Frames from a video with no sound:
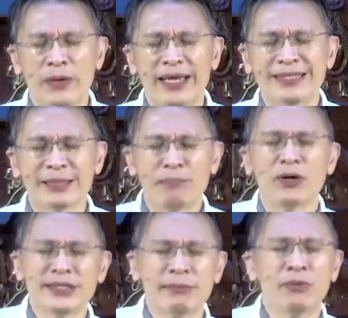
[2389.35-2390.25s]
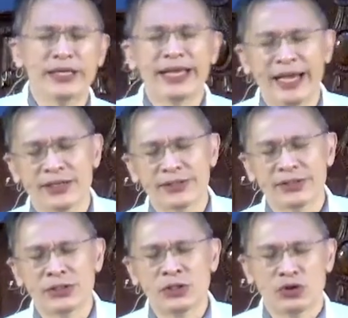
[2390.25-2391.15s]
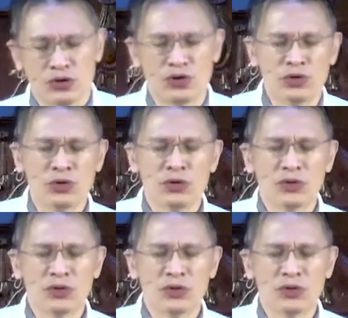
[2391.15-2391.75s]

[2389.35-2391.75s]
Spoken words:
we can support somebody else to do.